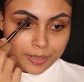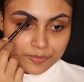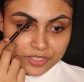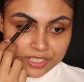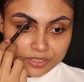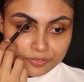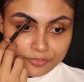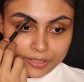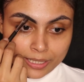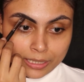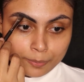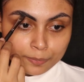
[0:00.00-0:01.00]
I'm just
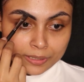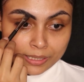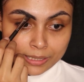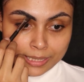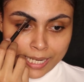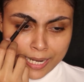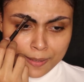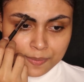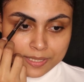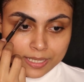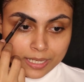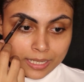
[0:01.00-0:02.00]
filling up the gaps.